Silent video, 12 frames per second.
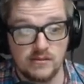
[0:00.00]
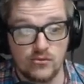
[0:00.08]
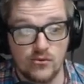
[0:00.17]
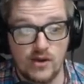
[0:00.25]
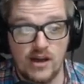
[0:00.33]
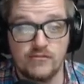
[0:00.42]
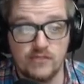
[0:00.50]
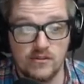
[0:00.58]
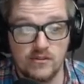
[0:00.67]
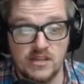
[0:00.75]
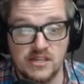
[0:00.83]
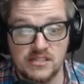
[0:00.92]

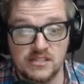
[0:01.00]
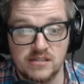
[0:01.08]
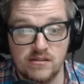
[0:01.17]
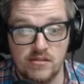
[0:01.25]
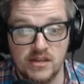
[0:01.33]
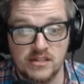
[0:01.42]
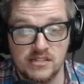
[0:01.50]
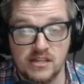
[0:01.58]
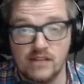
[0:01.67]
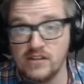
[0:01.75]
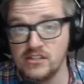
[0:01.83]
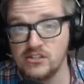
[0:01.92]
craft these things
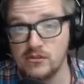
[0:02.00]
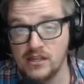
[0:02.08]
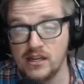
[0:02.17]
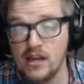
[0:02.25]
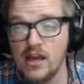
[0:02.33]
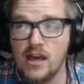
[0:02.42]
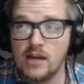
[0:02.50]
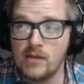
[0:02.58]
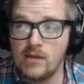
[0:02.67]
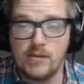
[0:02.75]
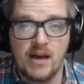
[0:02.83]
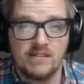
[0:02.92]
eventually and
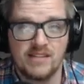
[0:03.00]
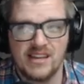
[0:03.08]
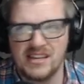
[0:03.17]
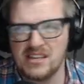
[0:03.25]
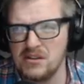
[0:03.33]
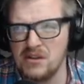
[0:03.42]
maybe have like